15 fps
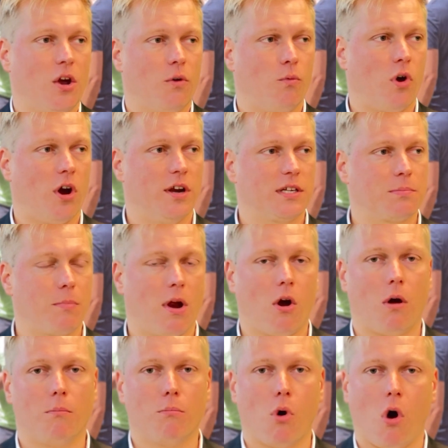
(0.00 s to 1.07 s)
where is
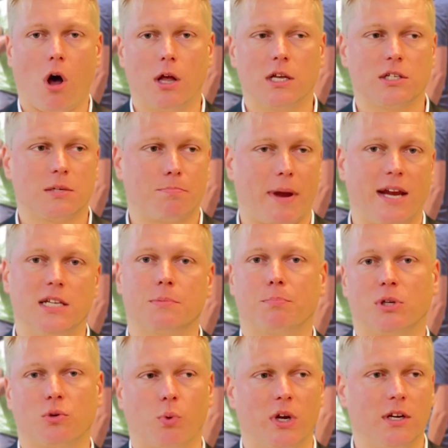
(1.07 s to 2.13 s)
more space
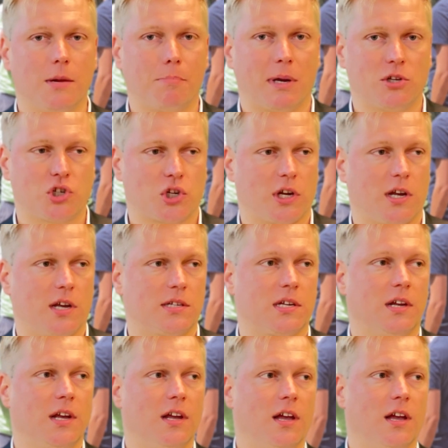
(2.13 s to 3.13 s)
between the pitches,